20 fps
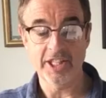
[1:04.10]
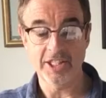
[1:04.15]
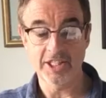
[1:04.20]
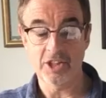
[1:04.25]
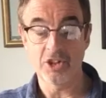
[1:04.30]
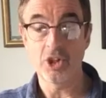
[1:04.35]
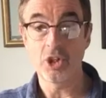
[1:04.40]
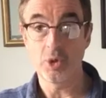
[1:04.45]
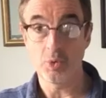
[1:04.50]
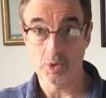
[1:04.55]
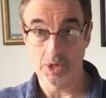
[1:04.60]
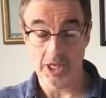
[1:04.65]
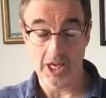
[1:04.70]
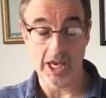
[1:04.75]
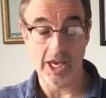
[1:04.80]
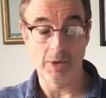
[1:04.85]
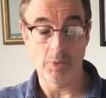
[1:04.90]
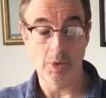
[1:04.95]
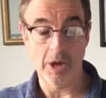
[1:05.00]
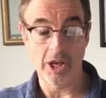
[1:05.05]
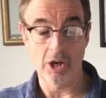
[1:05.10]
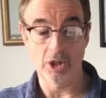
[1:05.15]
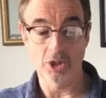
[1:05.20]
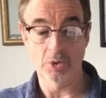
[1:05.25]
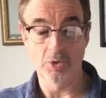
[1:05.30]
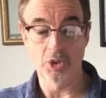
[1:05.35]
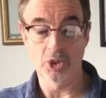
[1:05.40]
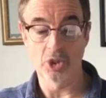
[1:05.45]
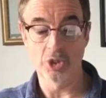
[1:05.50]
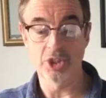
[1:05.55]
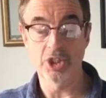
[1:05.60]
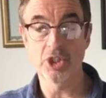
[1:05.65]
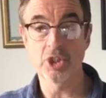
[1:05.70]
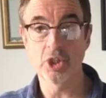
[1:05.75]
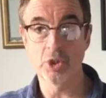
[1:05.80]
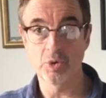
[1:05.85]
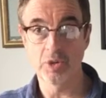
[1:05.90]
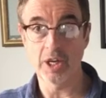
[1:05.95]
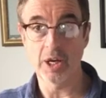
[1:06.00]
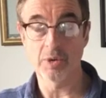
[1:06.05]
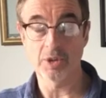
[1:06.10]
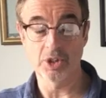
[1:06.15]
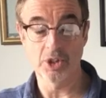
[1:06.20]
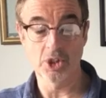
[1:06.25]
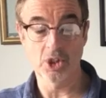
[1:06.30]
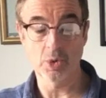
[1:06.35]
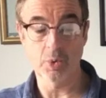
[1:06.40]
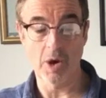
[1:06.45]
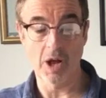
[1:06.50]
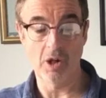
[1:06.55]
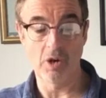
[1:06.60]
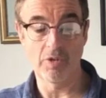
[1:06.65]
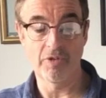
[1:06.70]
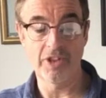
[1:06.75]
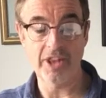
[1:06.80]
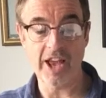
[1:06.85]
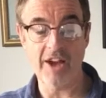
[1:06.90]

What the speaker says: this is in the UK, Weight Loss Resources 2012.